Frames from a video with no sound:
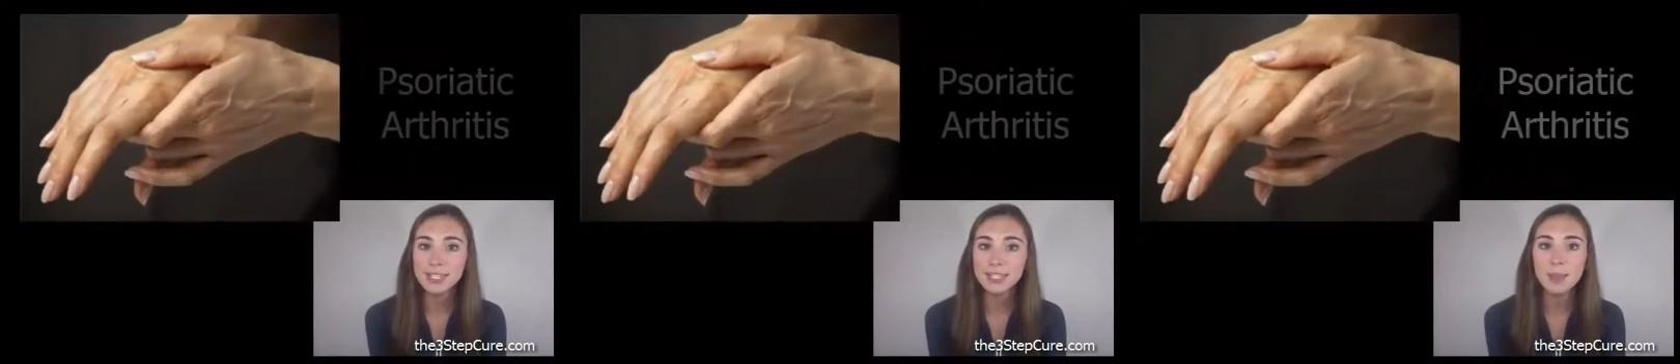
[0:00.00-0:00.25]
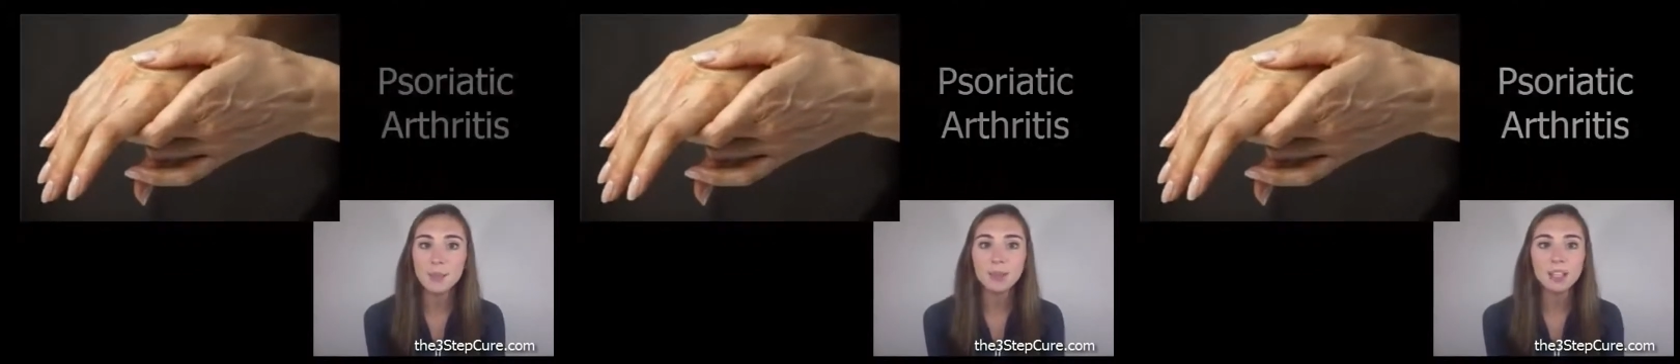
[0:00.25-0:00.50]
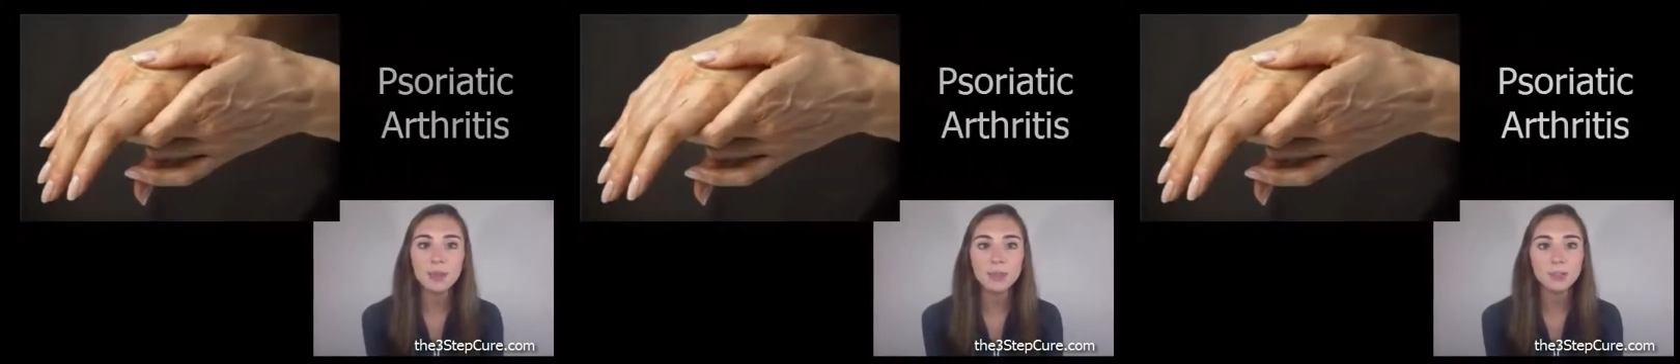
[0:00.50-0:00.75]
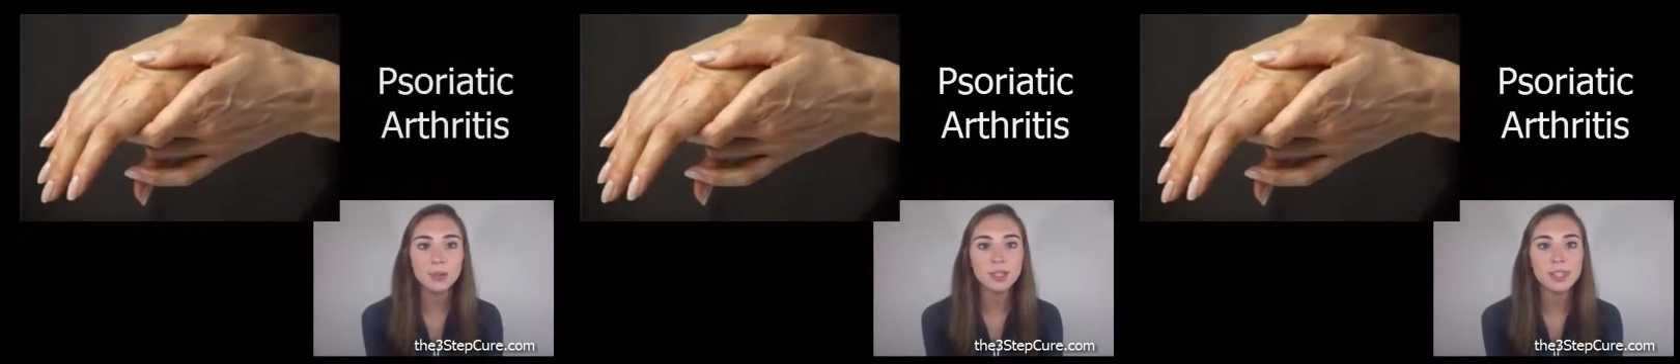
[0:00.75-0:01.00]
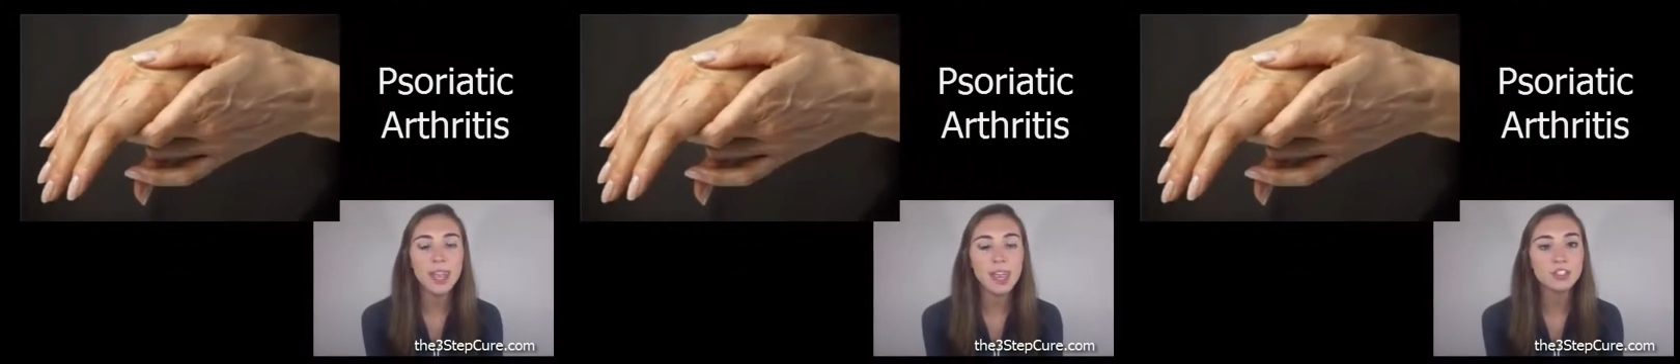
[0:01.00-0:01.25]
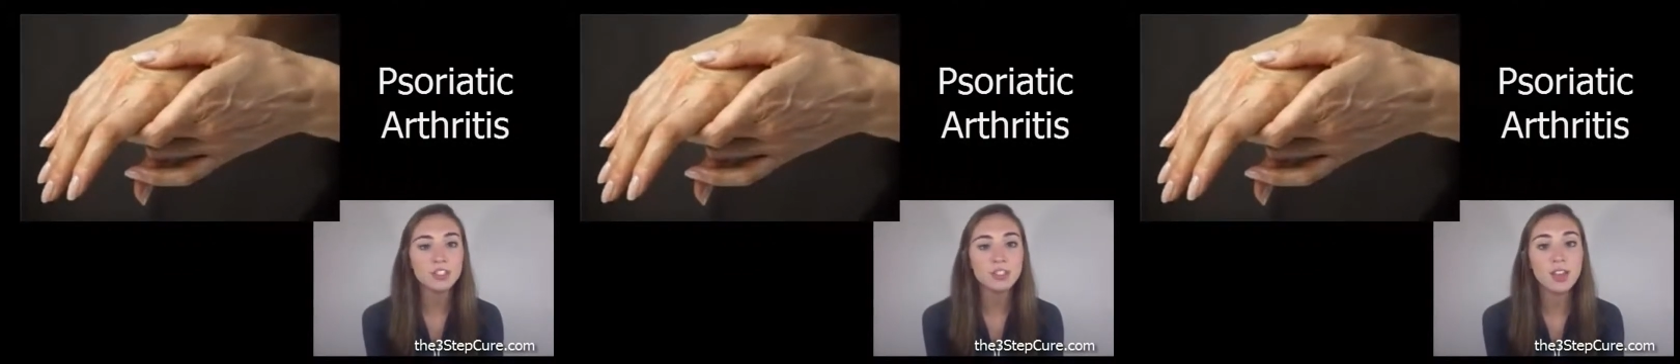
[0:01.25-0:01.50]
typically between the
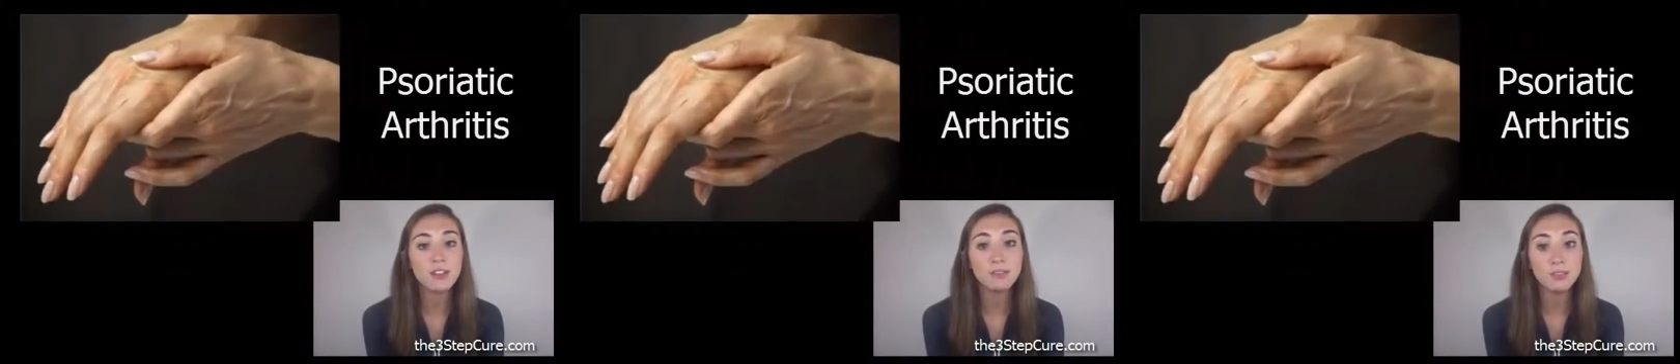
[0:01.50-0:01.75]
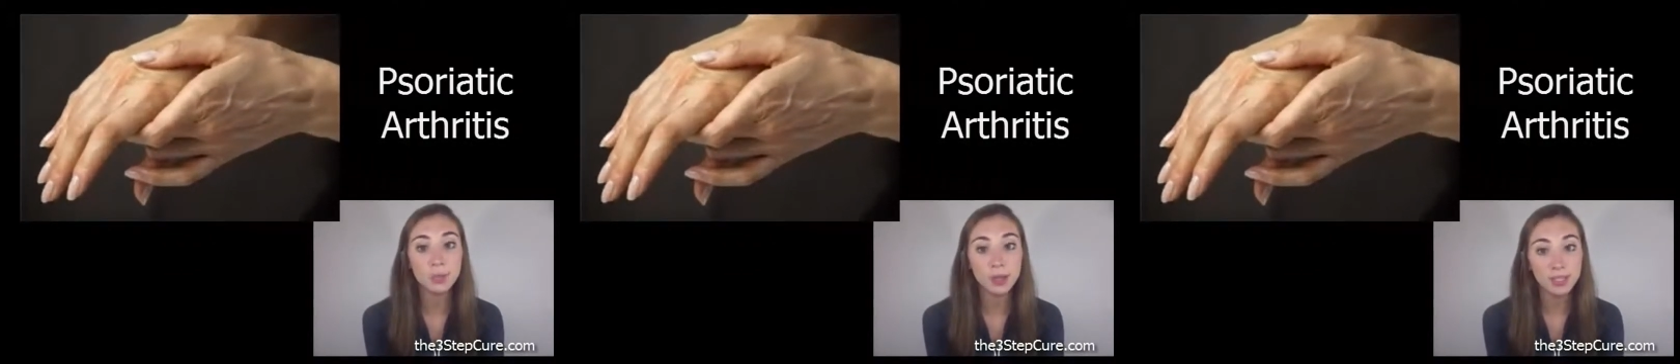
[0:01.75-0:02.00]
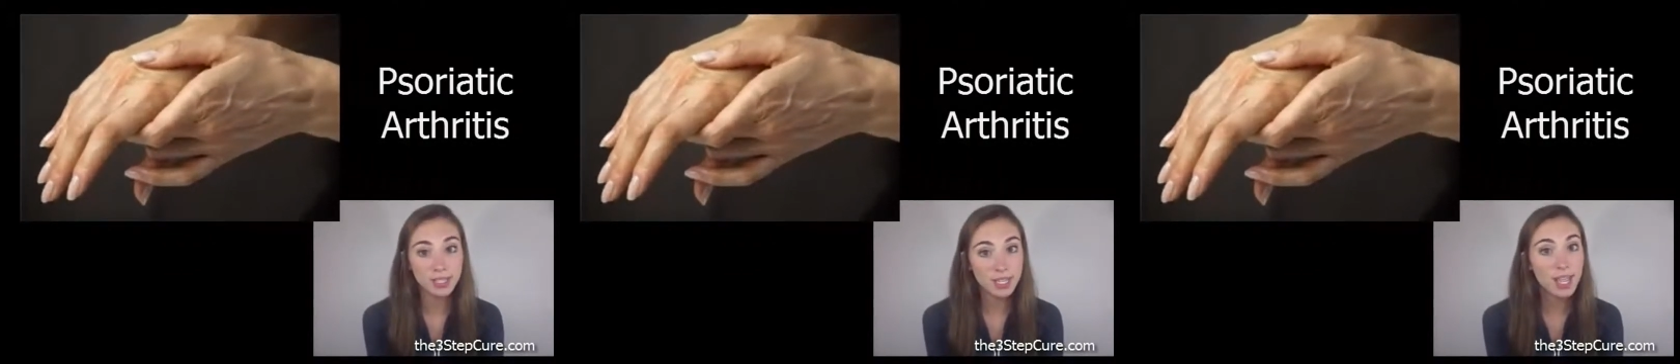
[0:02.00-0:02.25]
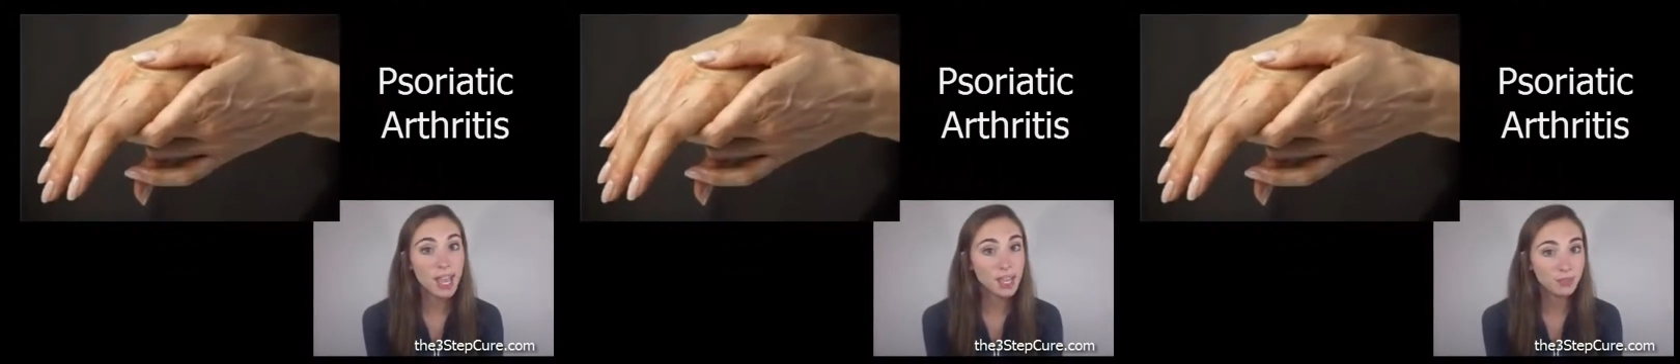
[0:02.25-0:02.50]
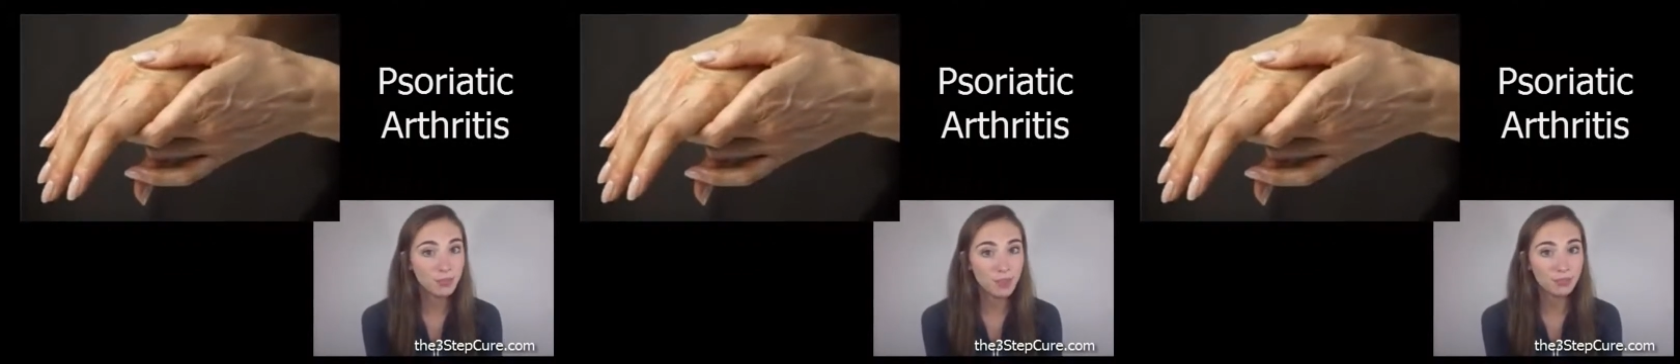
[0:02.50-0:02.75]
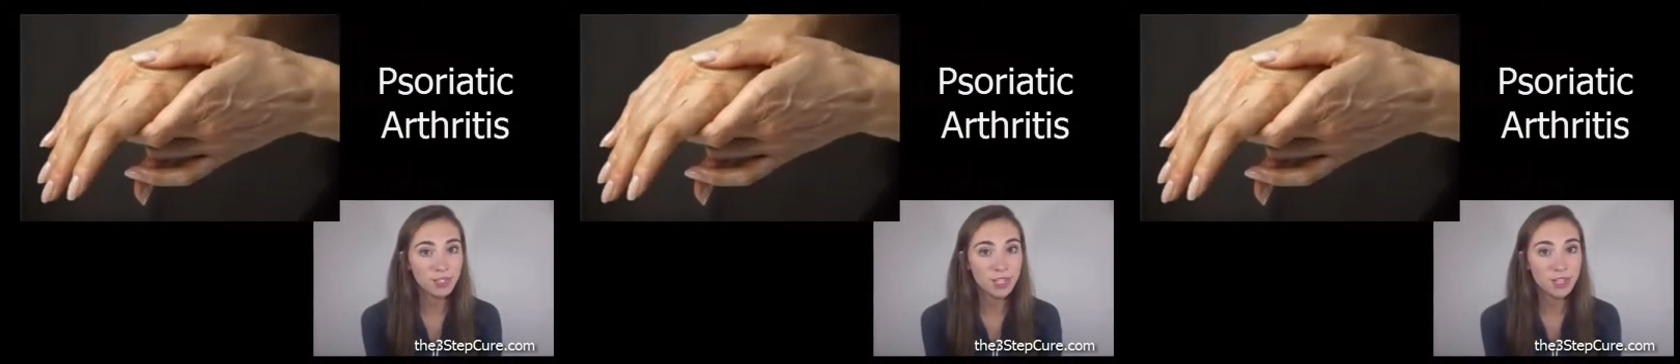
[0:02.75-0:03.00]
ages of 20 and
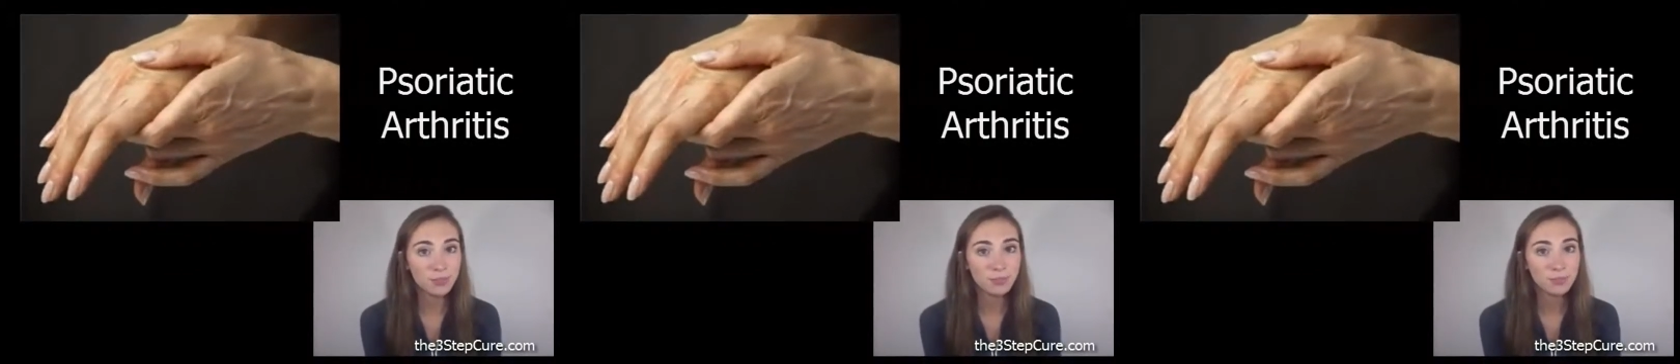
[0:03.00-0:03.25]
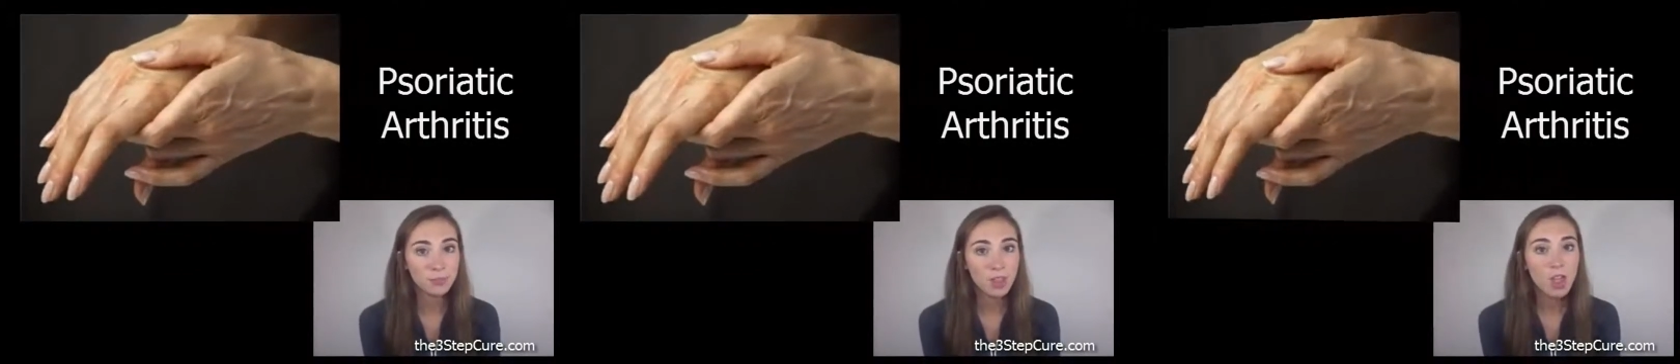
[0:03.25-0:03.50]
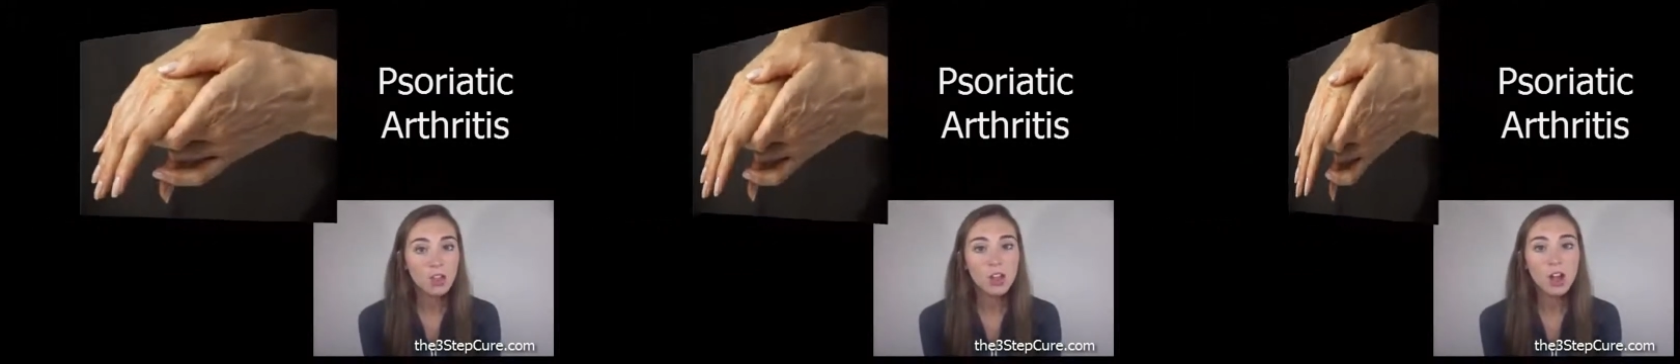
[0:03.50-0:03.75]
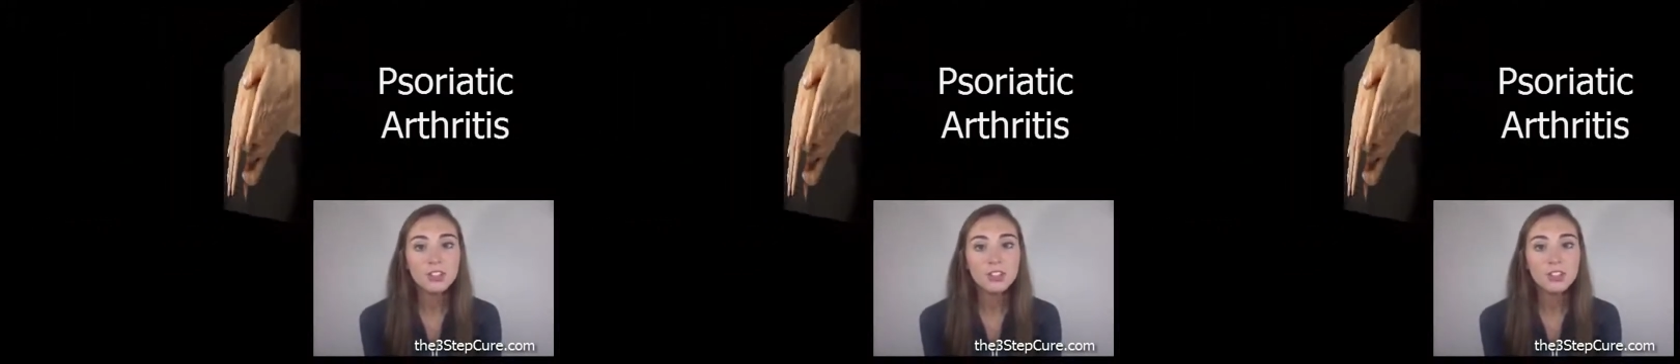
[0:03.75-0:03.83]
50. Called